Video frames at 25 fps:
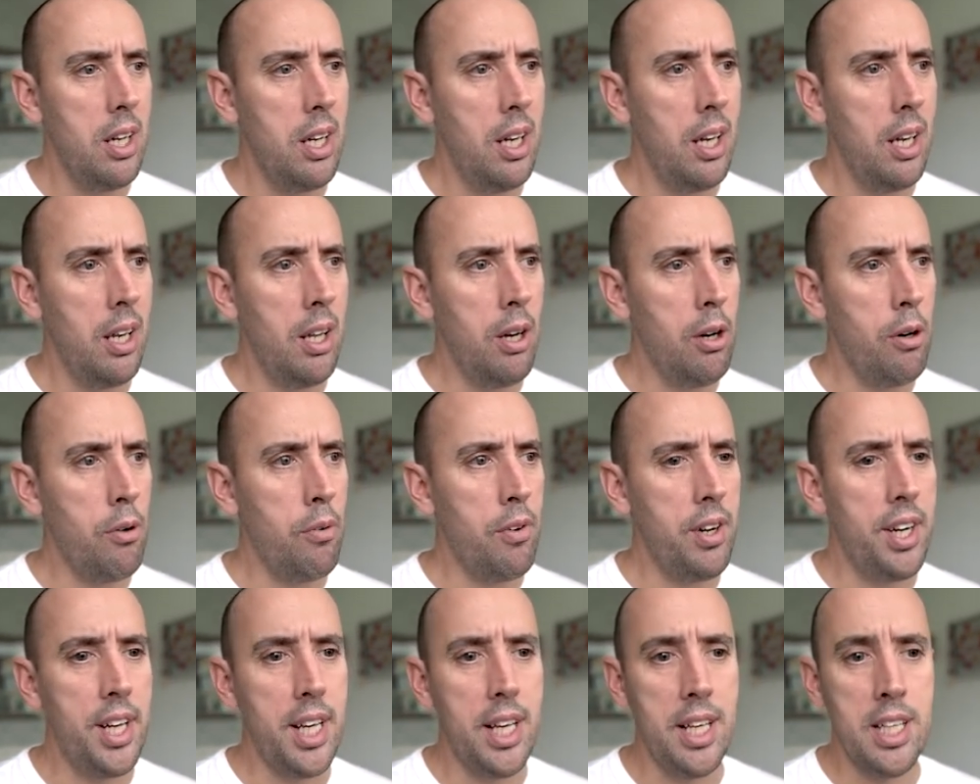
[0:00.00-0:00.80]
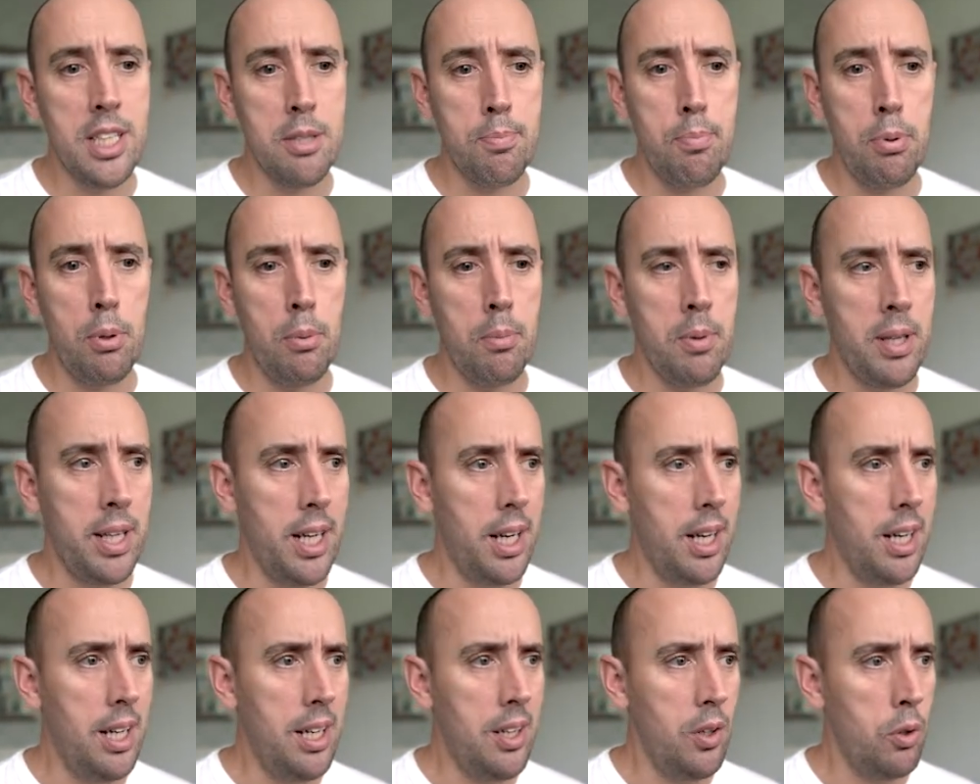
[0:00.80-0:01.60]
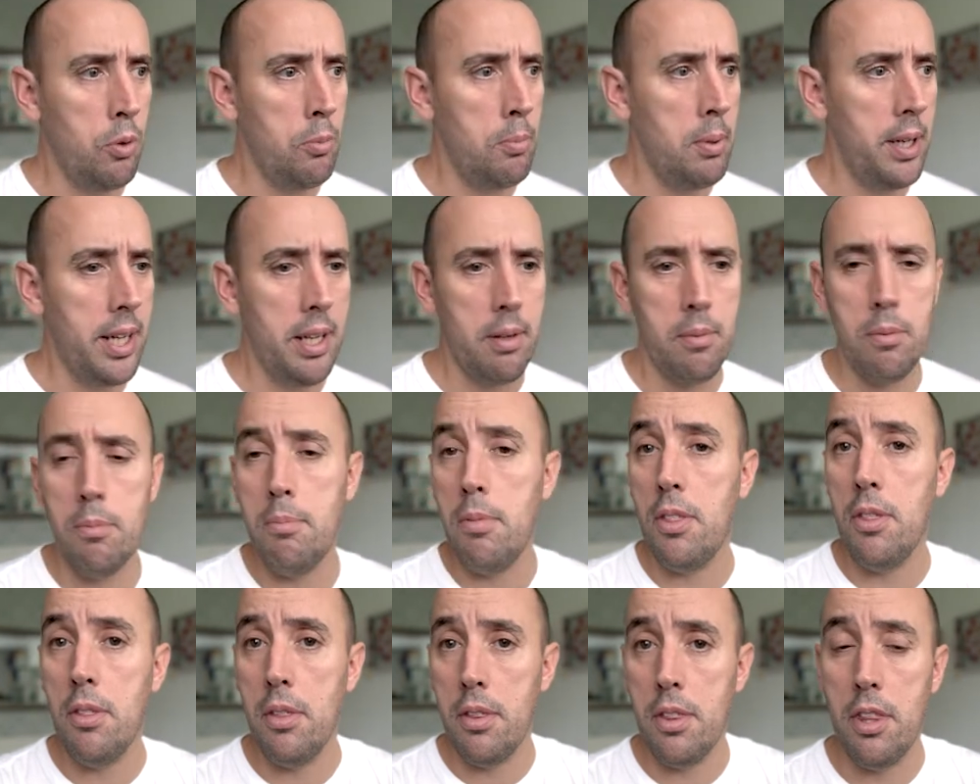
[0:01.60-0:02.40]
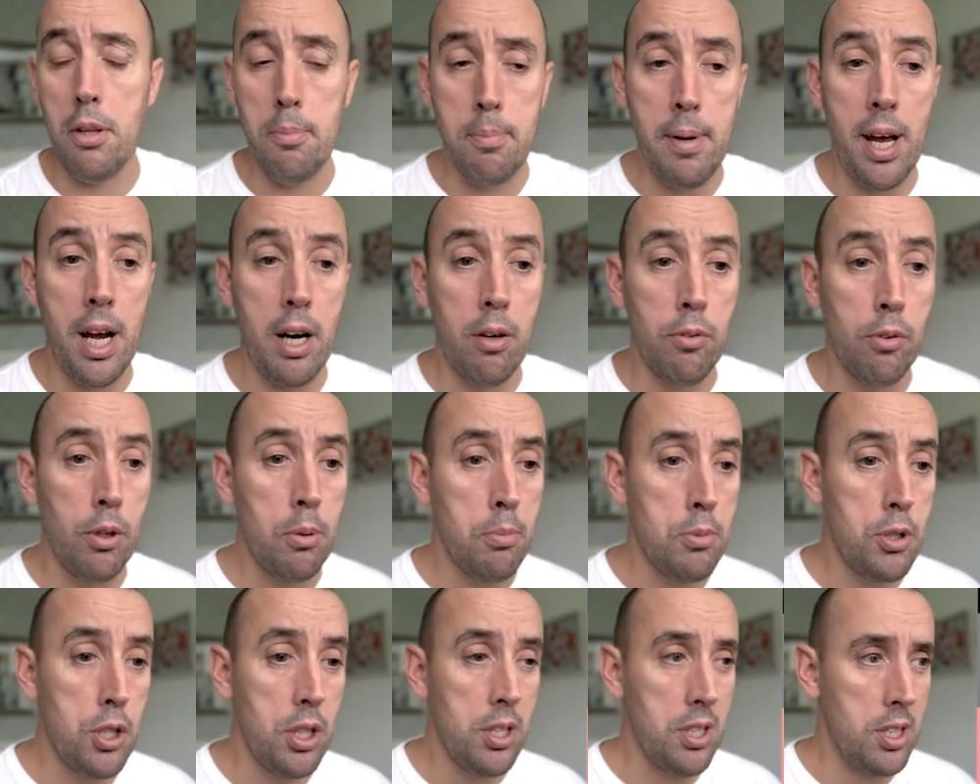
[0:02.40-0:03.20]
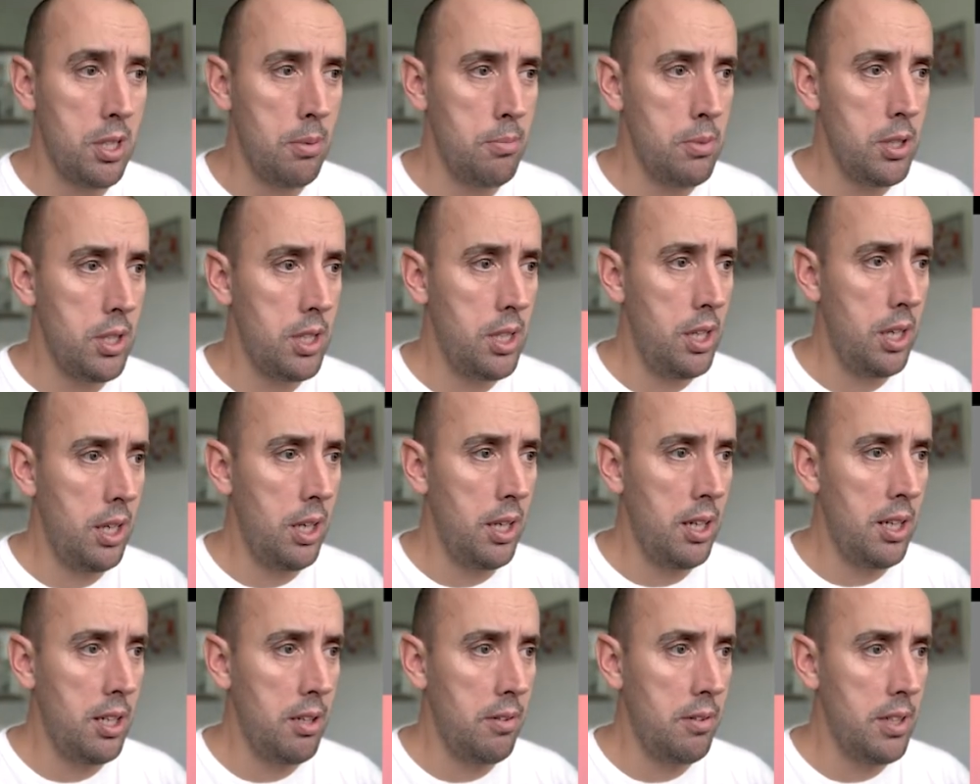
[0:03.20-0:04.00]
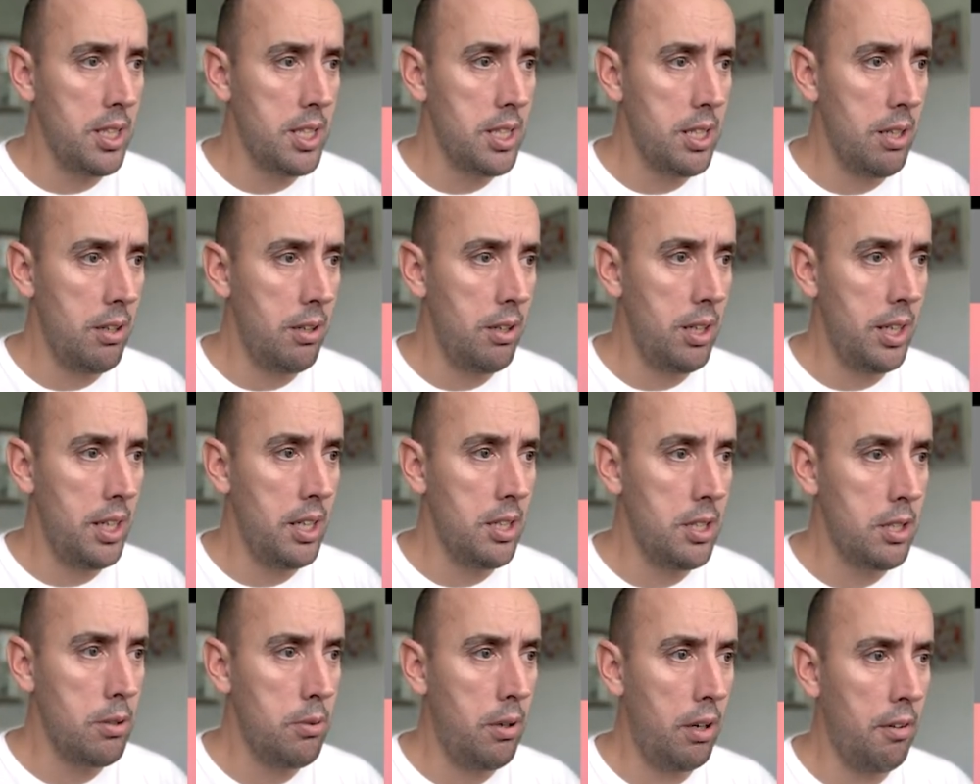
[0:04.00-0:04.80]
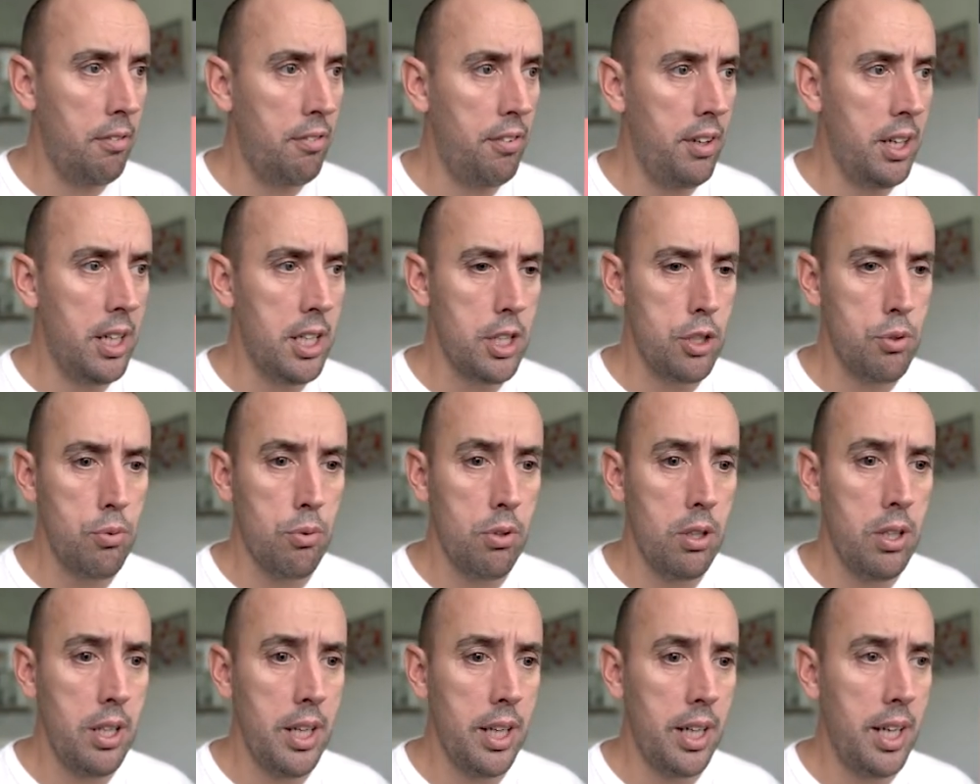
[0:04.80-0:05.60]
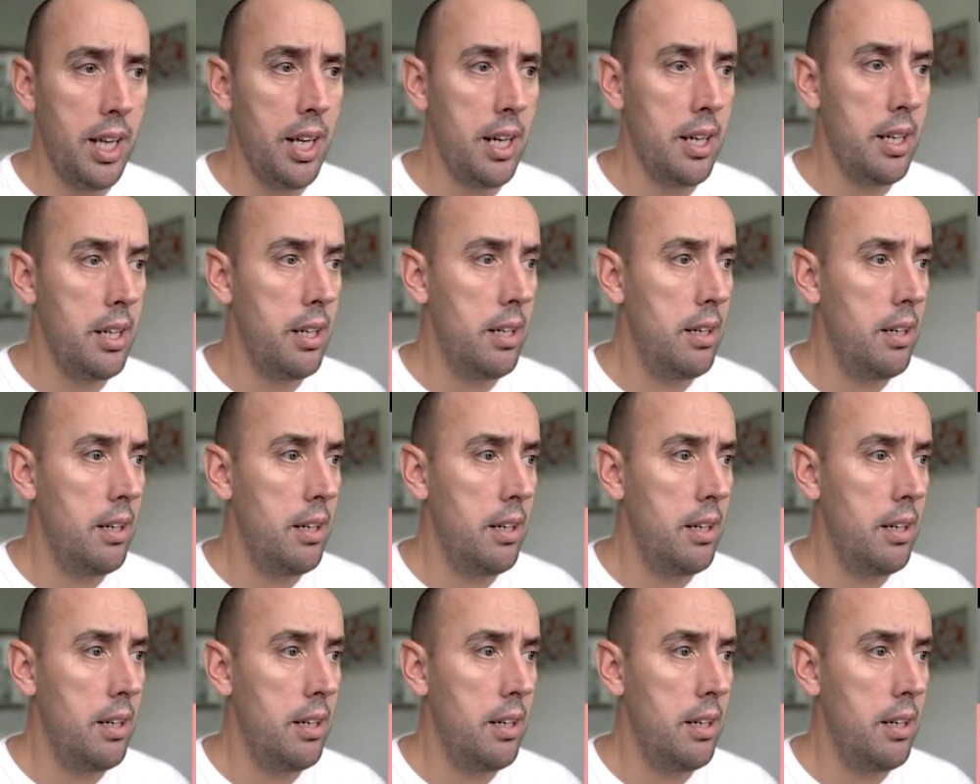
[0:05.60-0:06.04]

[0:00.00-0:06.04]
Lowering it is probably a little bit the better option. So I'm just going to lower it slightly until I feel it's right again.